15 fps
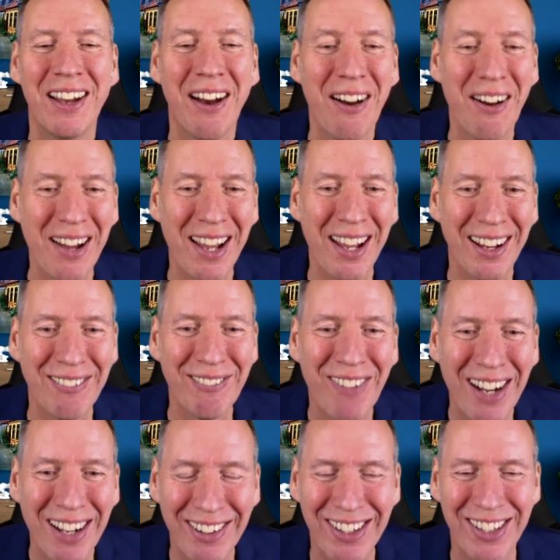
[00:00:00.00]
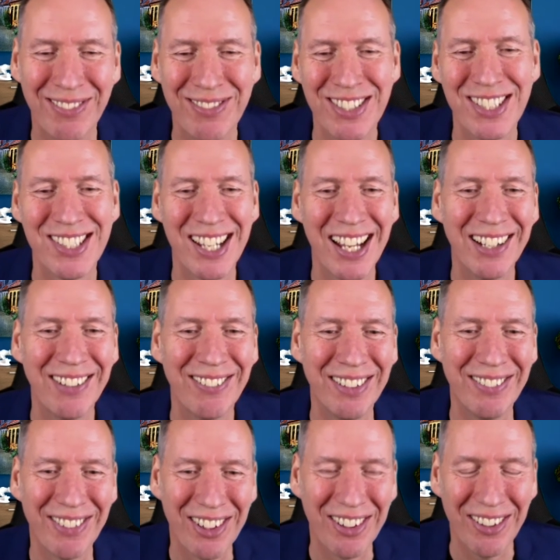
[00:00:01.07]
Hi, and welcome. Today
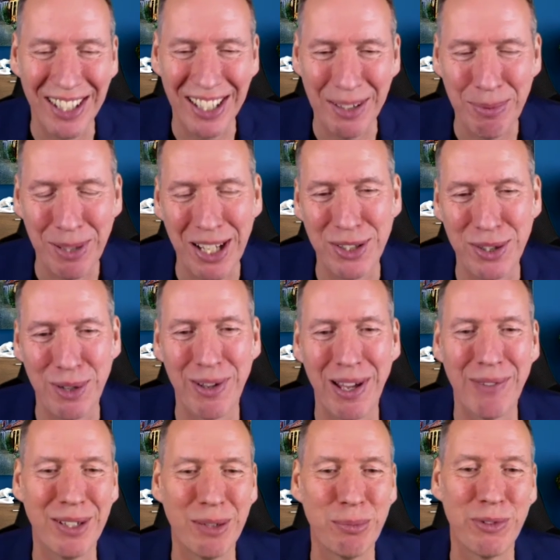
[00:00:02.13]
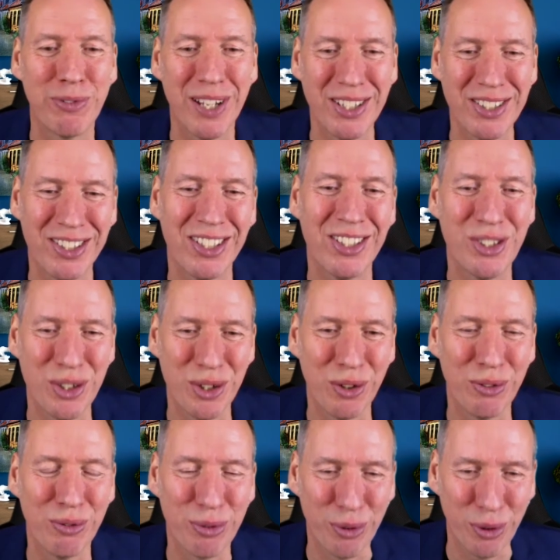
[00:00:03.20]
we've got the pleasure of having Professor
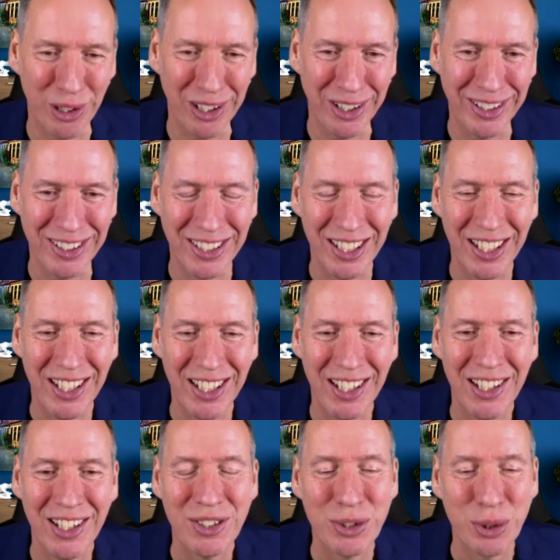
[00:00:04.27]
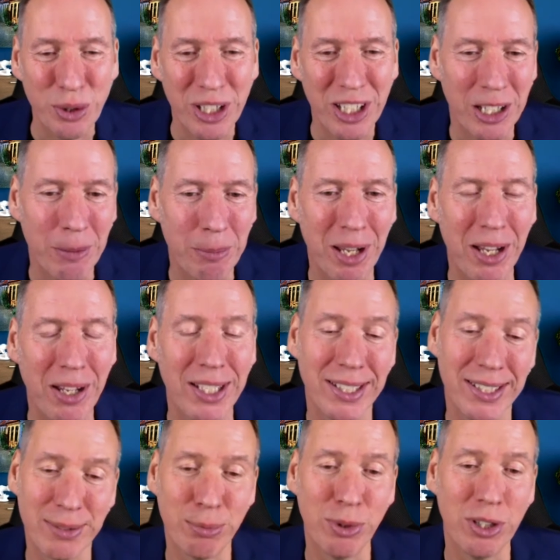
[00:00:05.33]
John Froiland talking about
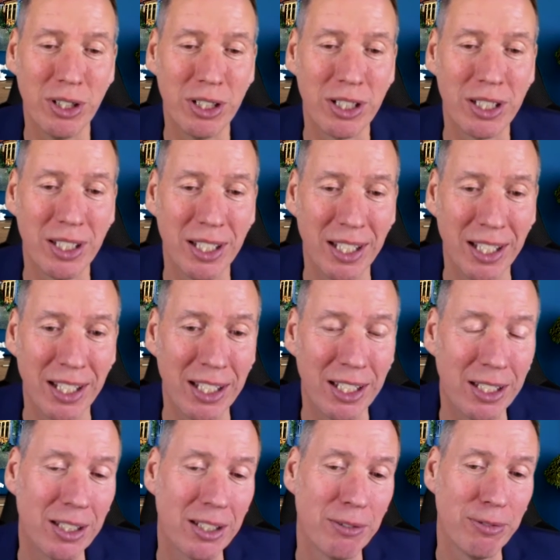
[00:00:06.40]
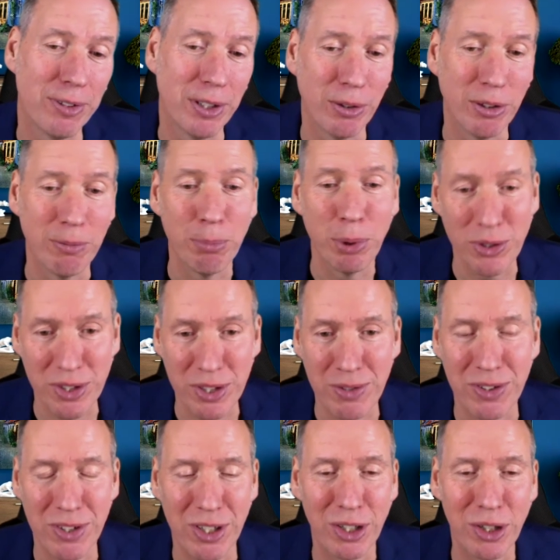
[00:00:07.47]
his work in the field of positive
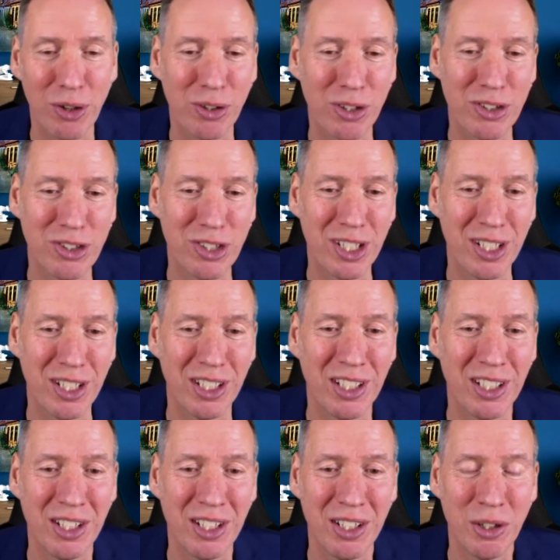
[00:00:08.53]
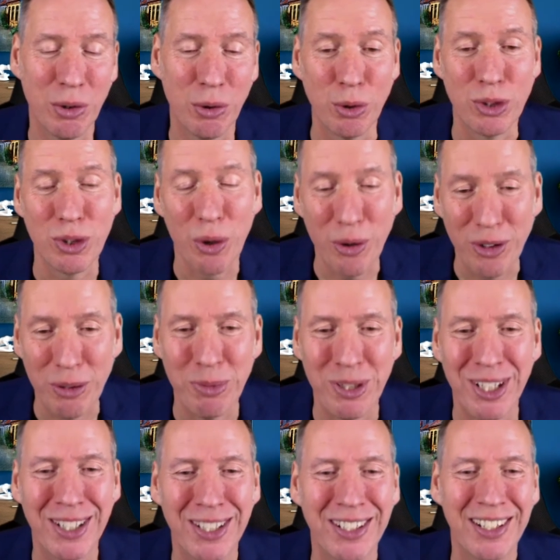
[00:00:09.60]
psychology,
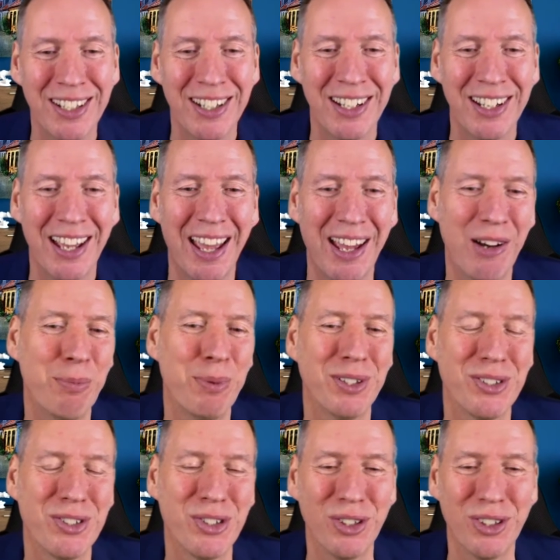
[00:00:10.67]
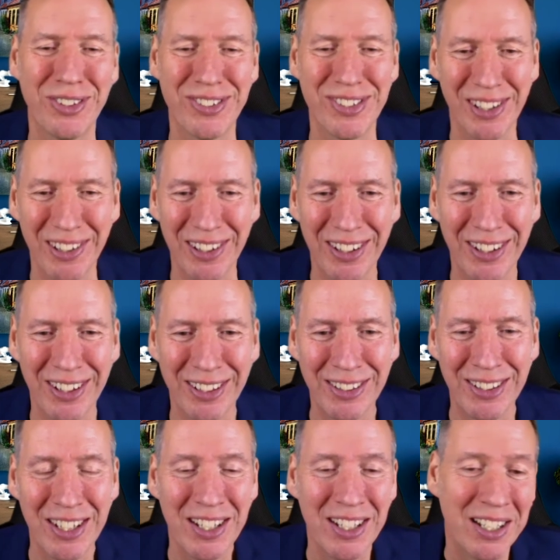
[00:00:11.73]
autonomy, helping students to learn.